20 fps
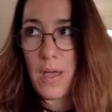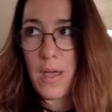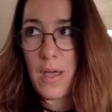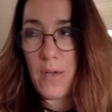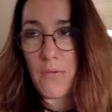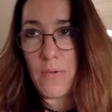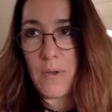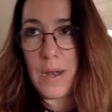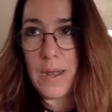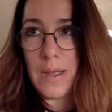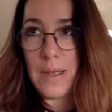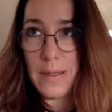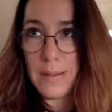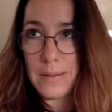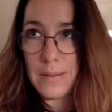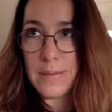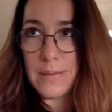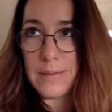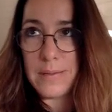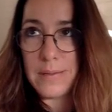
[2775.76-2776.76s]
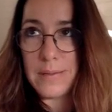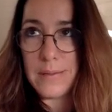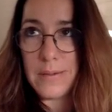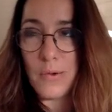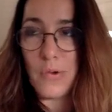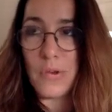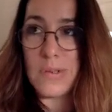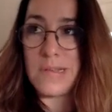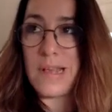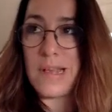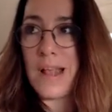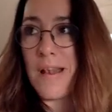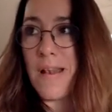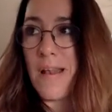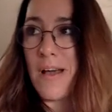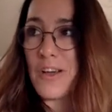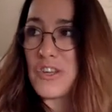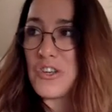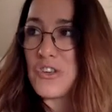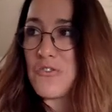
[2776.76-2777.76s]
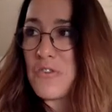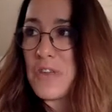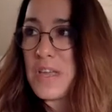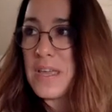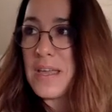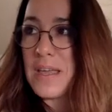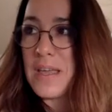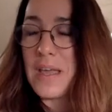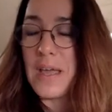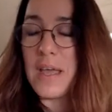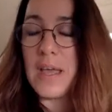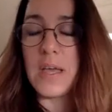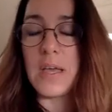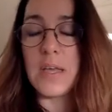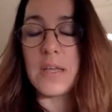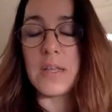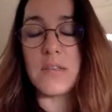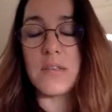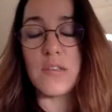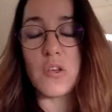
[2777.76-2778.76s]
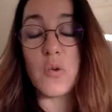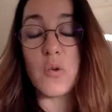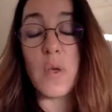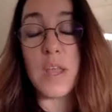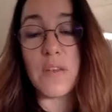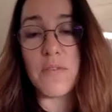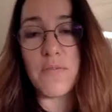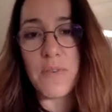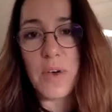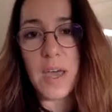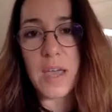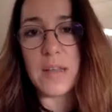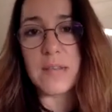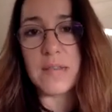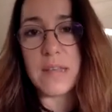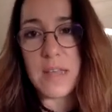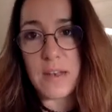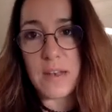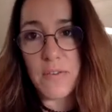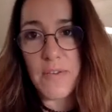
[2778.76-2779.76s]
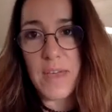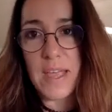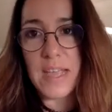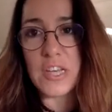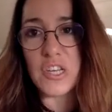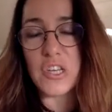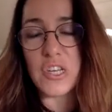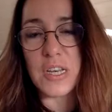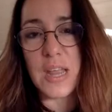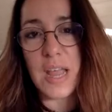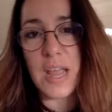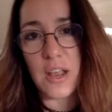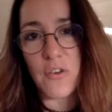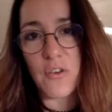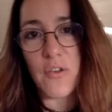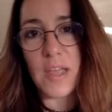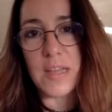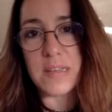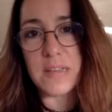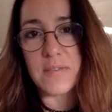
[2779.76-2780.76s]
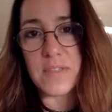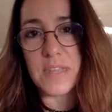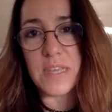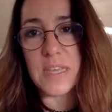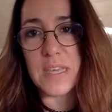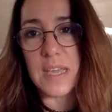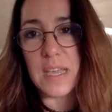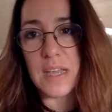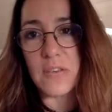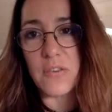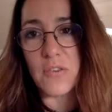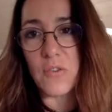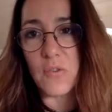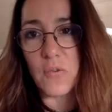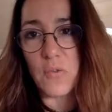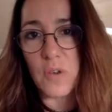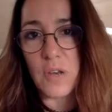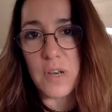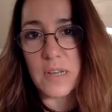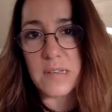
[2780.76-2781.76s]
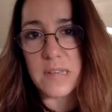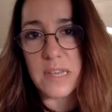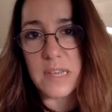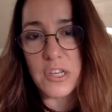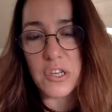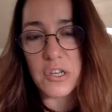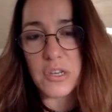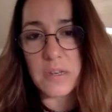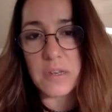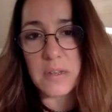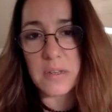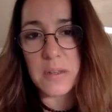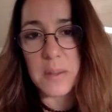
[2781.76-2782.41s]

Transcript: only, or is it a luxury to invite innovation and creative thinking into an organization?